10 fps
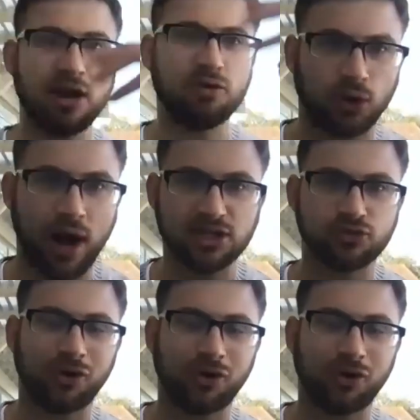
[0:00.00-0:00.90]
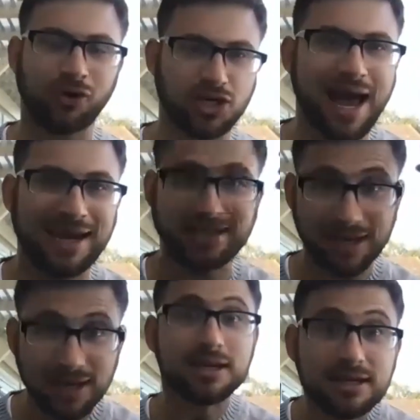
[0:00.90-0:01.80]
radicalized religious Zionist,
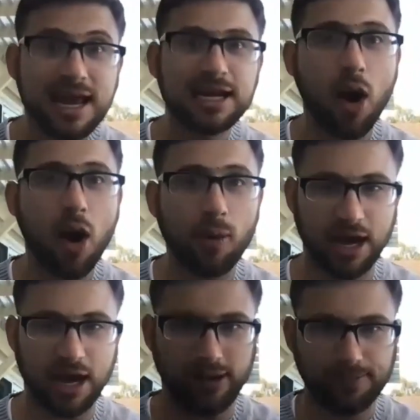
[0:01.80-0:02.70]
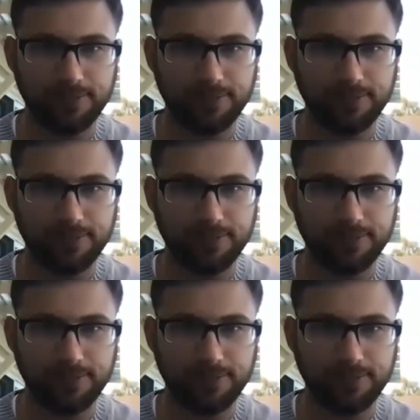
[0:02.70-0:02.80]
did go and kill him.